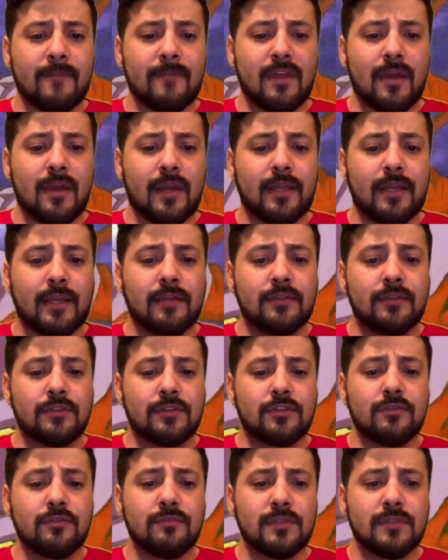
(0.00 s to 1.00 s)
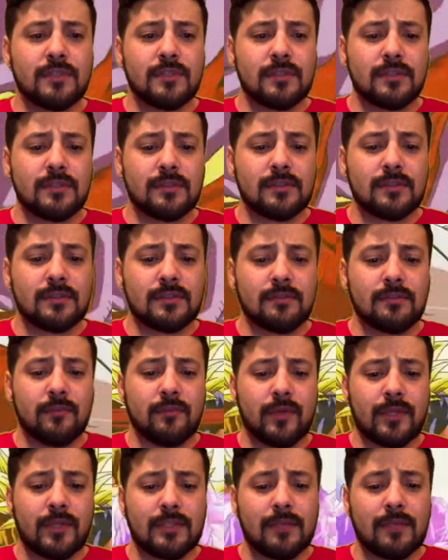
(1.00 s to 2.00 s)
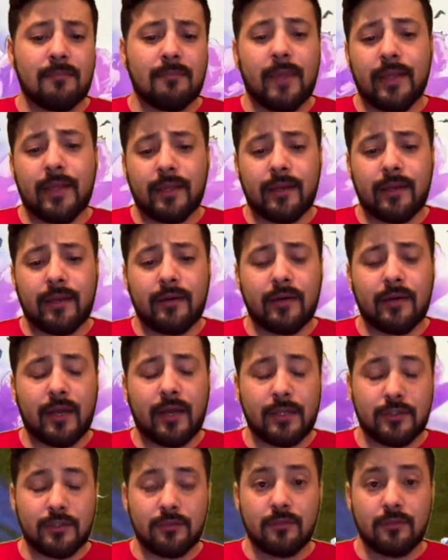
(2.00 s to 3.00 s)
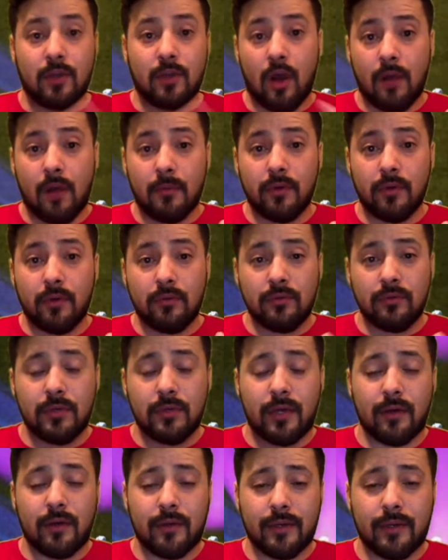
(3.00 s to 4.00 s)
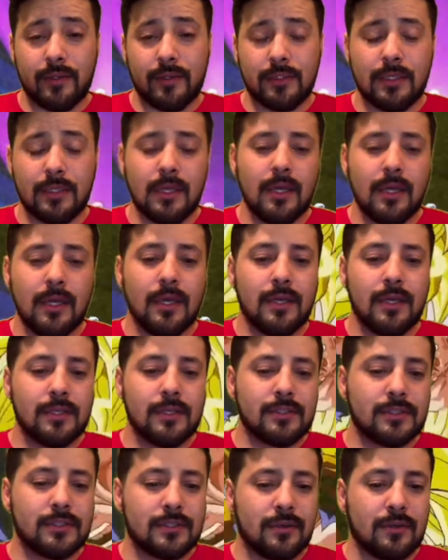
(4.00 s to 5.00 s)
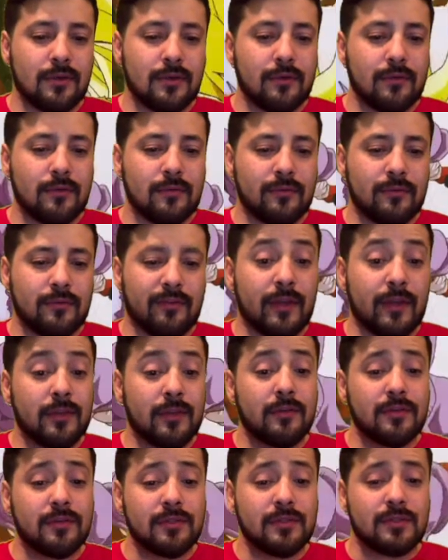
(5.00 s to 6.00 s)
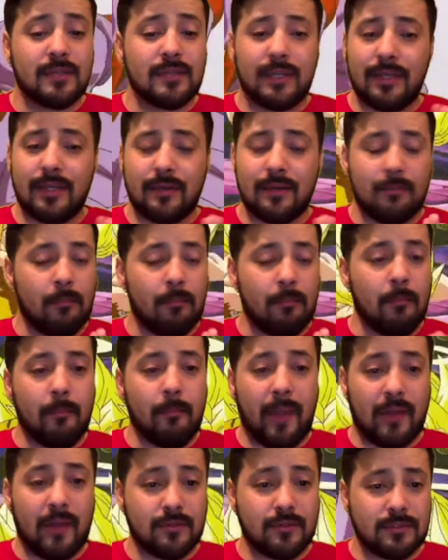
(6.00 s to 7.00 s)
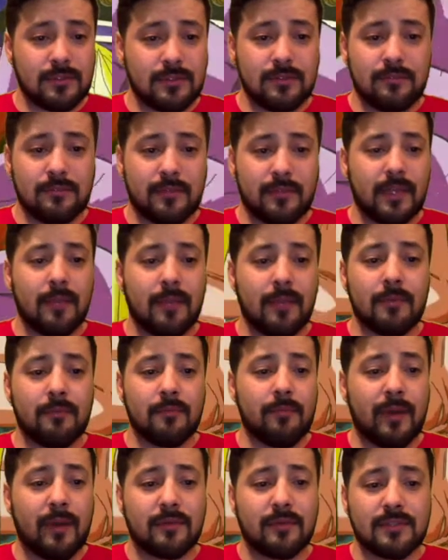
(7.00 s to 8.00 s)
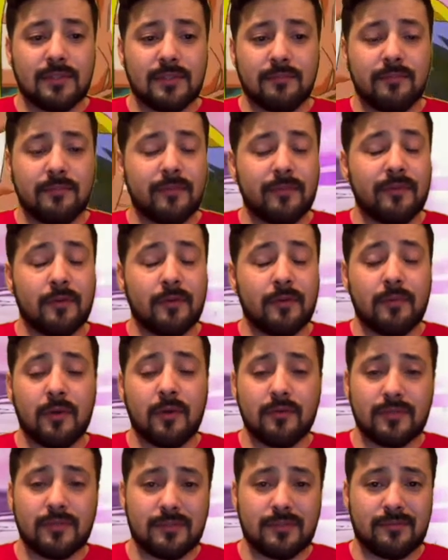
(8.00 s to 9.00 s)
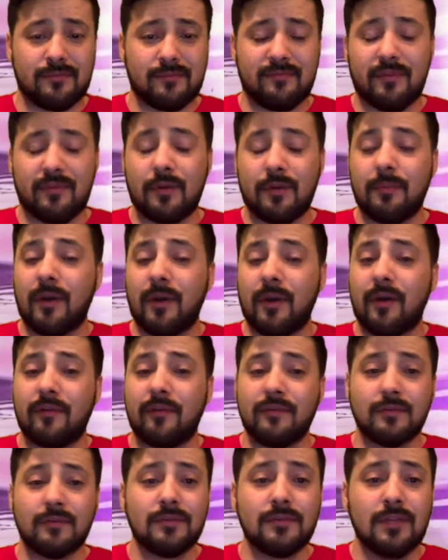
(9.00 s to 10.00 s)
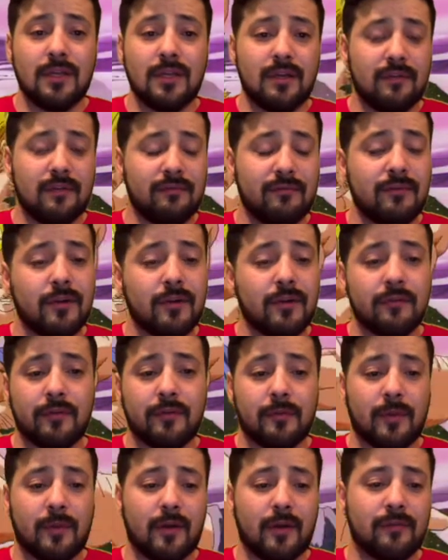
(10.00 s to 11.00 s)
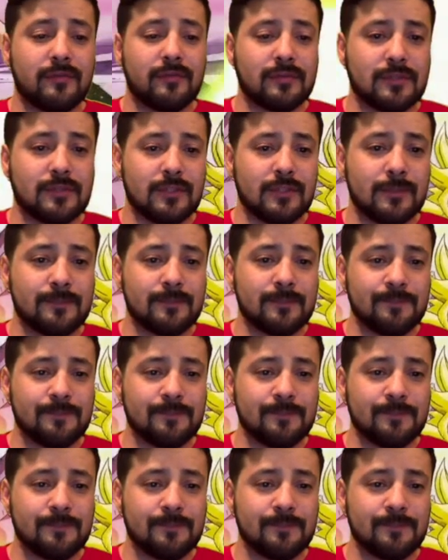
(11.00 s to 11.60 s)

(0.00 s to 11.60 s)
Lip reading: I can assume this is, when they say melee area, I assume combo area. So, the fact that you could just, again, bounce, being able to bounce something with your opponents is very powerful. Very powerful. So,